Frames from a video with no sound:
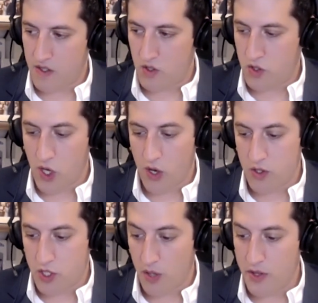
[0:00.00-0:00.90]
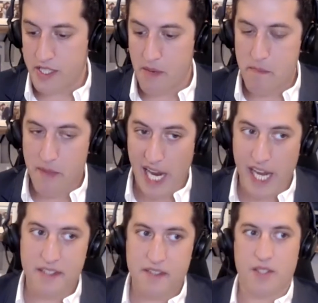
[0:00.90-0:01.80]
So the
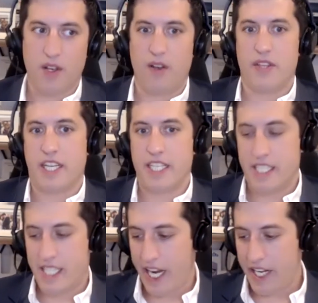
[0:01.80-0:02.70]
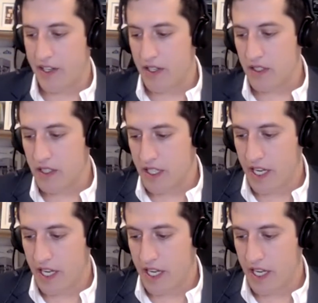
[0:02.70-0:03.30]
demands on the container,